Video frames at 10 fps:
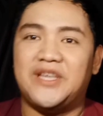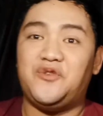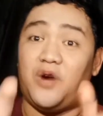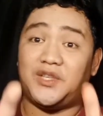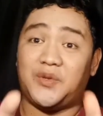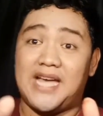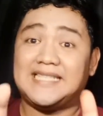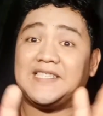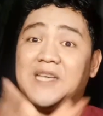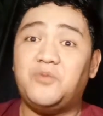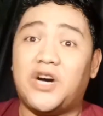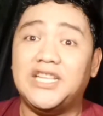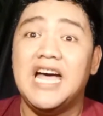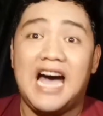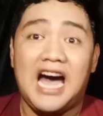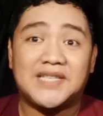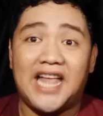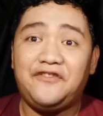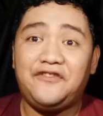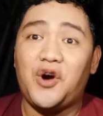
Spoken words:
When you want to ask someone how's life